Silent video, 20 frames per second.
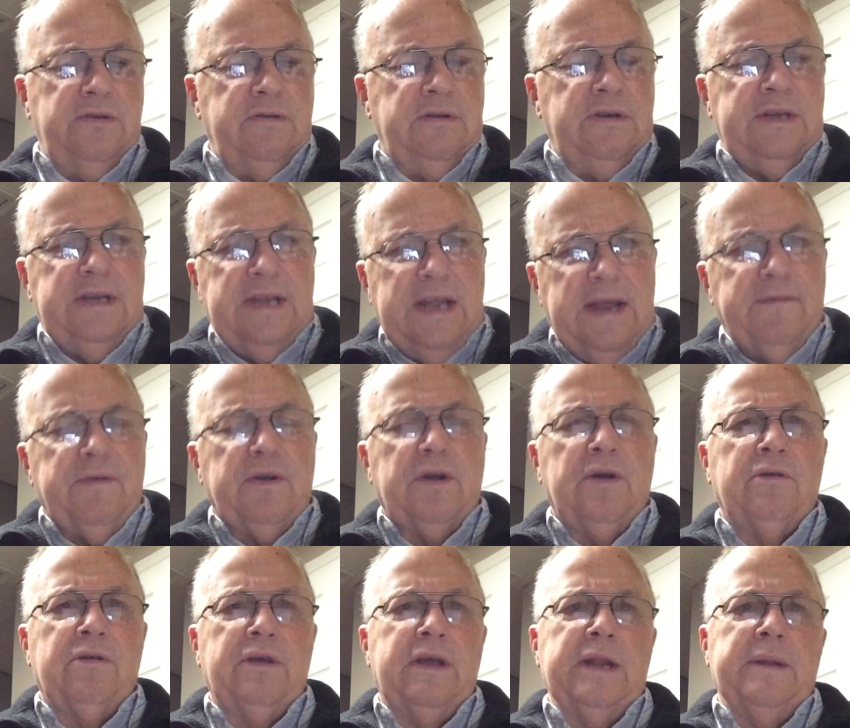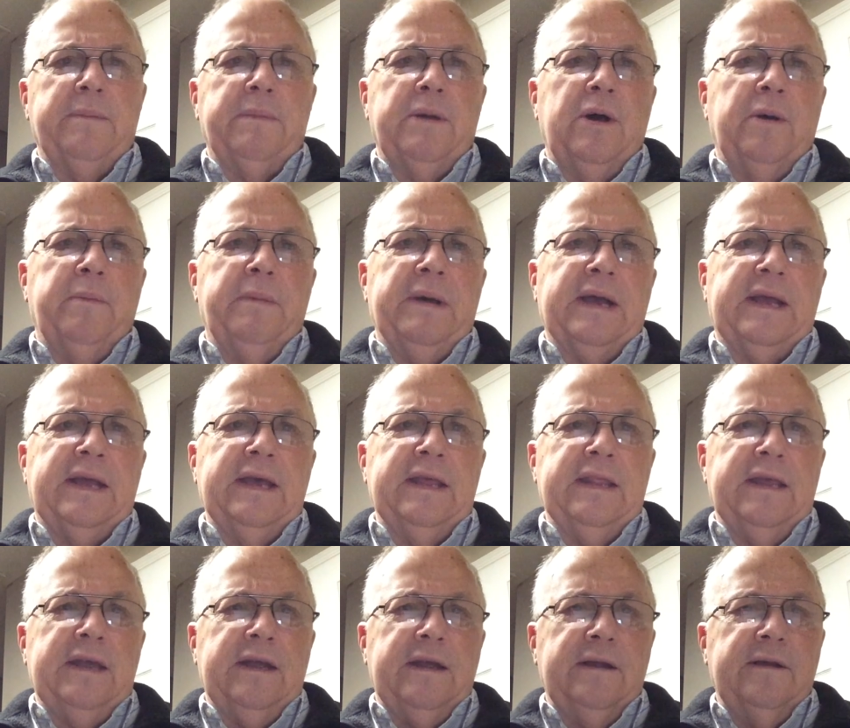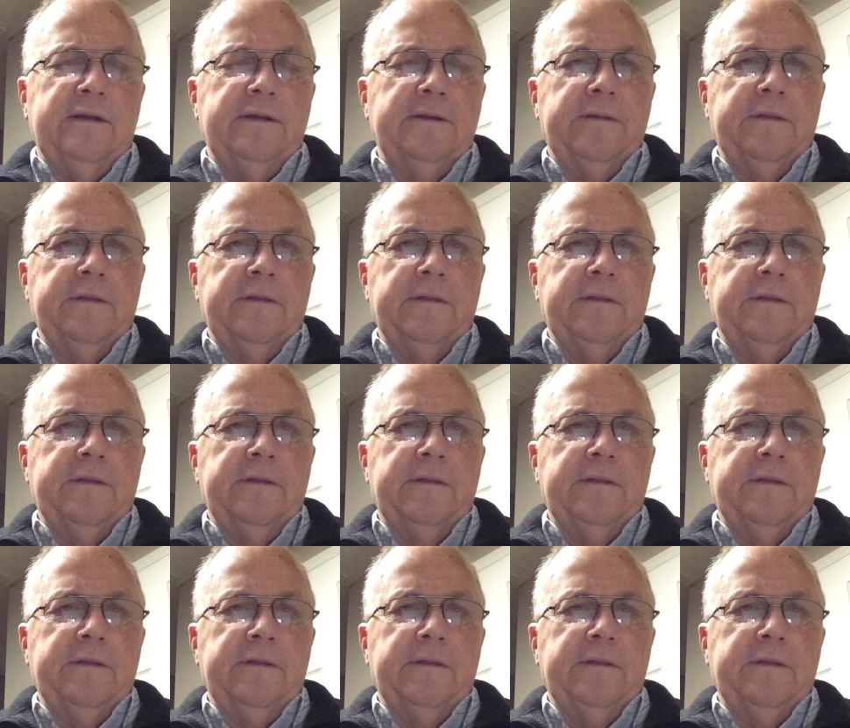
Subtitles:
You're never going to get them all back in there."